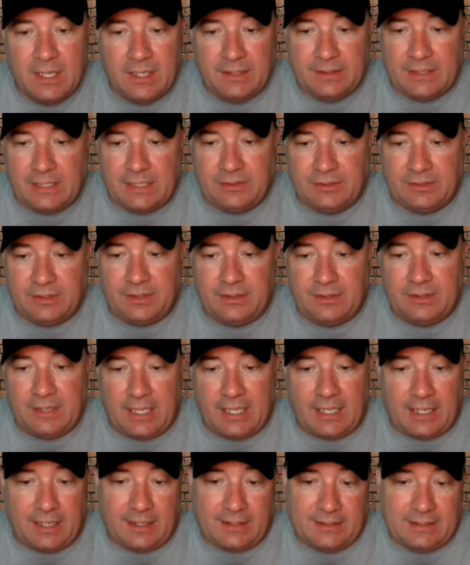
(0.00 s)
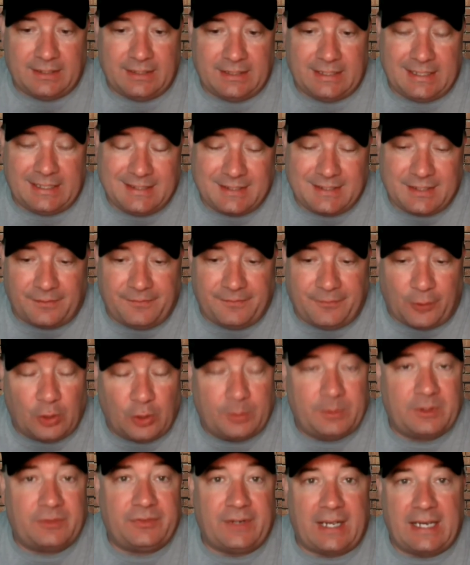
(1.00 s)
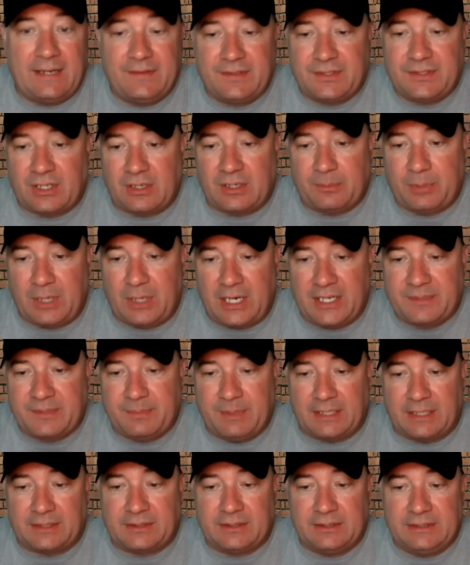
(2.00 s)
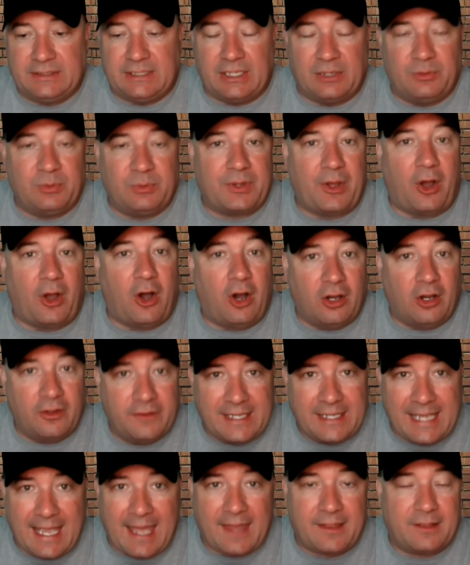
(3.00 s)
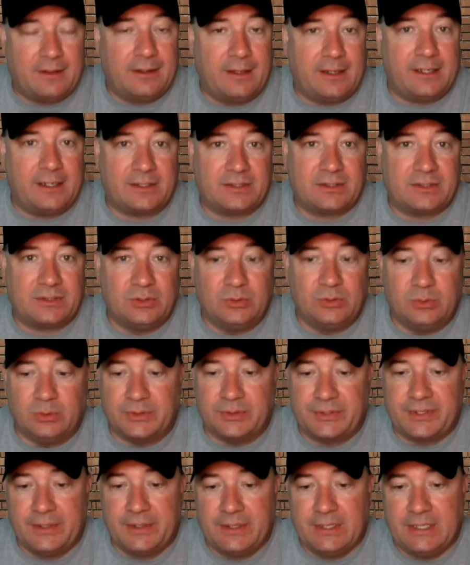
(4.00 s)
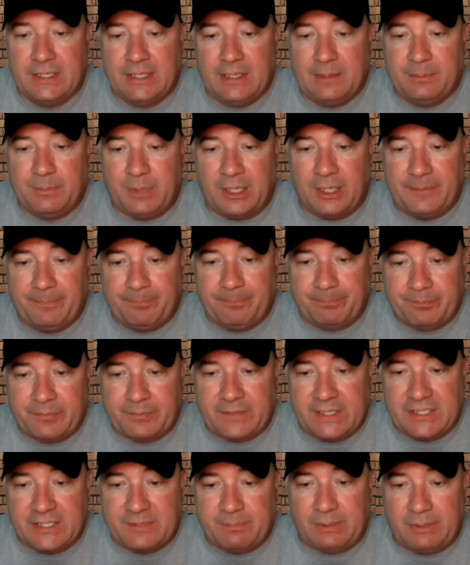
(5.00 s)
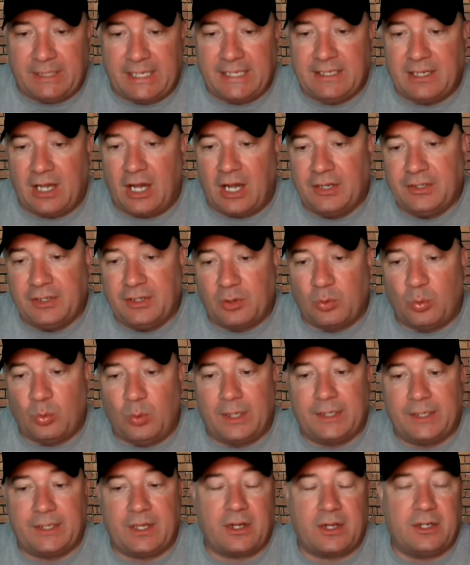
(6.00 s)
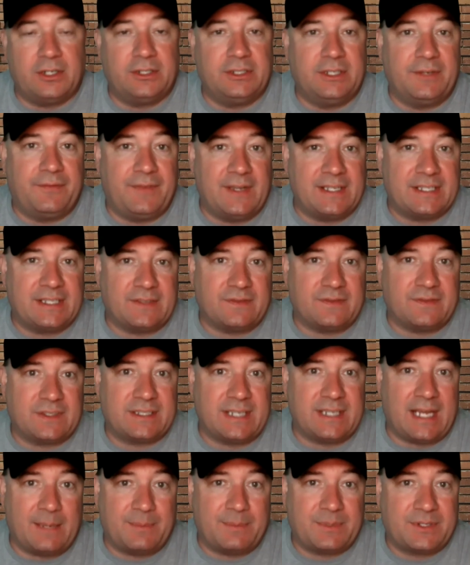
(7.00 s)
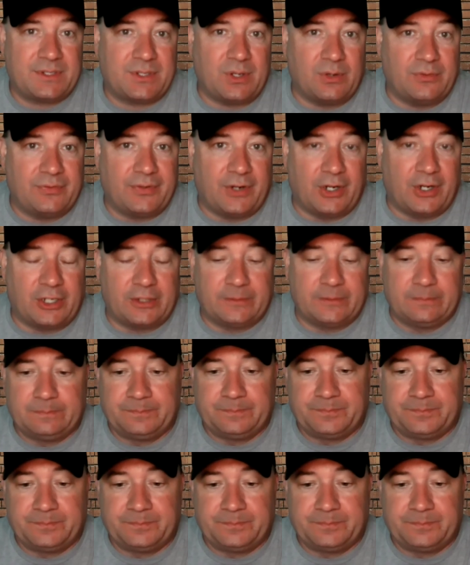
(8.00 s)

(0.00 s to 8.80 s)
Then he's the former five-star prospect, you know, with all the athletic tools, but he's played under 100 defensive snaps so far.